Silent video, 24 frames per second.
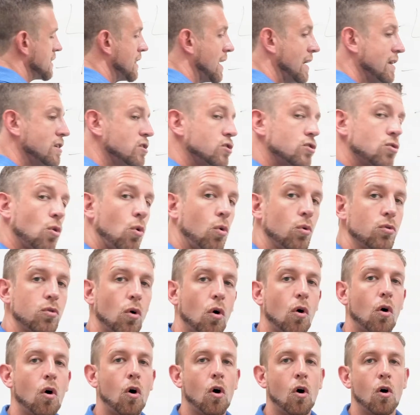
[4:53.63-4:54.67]
that is sold
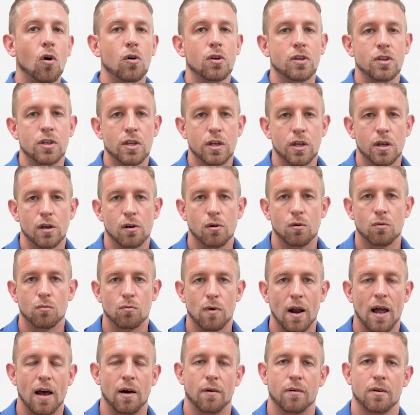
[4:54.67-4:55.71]
all year
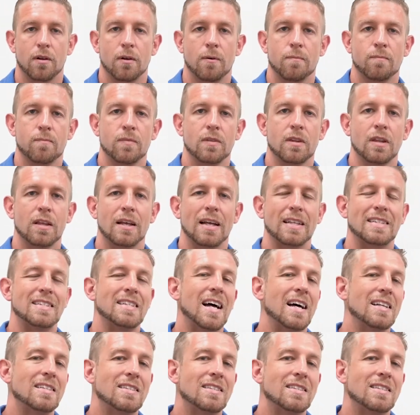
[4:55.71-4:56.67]
round. It's not